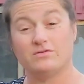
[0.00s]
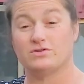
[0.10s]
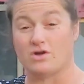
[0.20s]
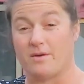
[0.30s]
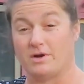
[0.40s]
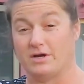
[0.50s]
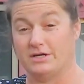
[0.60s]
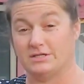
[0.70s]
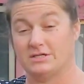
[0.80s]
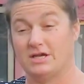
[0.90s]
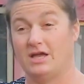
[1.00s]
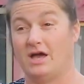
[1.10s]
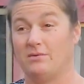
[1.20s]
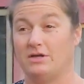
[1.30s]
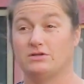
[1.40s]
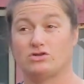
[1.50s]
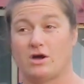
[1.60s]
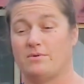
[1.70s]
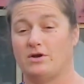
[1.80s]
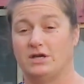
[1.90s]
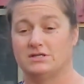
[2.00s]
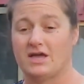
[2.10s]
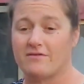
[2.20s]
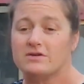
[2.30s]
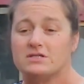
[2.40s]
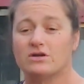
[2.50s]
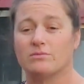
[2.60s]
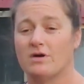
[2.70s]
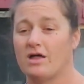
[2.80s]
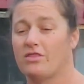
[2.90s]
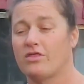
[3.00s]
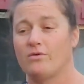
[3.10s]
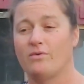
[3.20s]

have strawberries, and we had strawberries every single month.